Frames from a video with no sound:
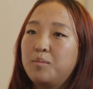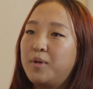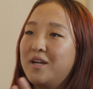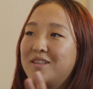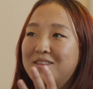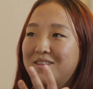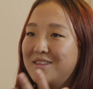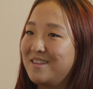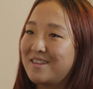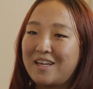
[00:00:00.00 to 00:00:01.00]
But
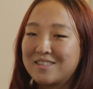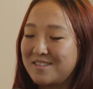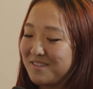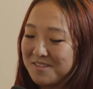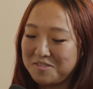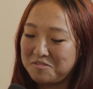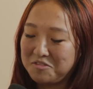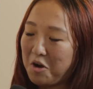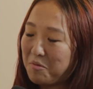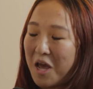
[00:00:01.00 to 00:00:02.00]
that's
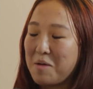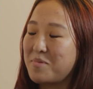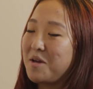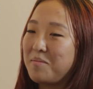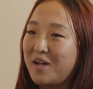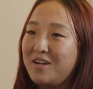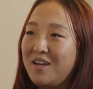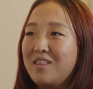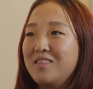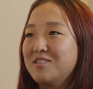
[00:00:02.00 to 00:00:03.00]
not what happened at Meta,
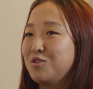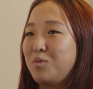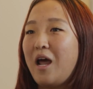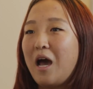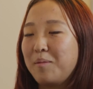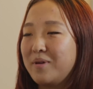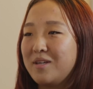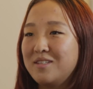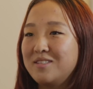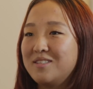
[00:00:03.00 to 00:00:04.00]
and this is what
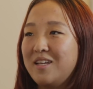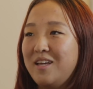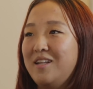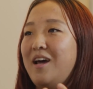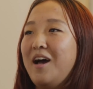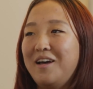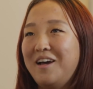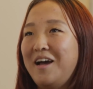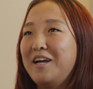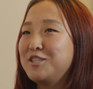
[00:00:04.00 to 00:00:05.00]
happened. And
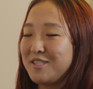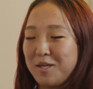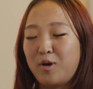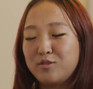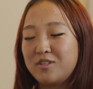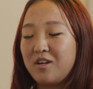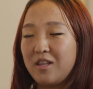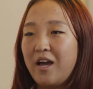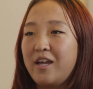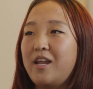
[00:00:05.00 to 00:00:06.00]
I just like posted
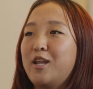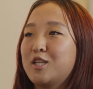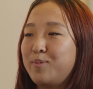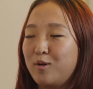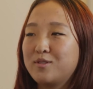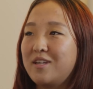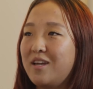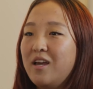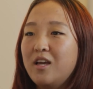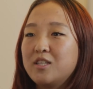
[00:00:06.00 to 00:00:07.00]
online, it exposed it.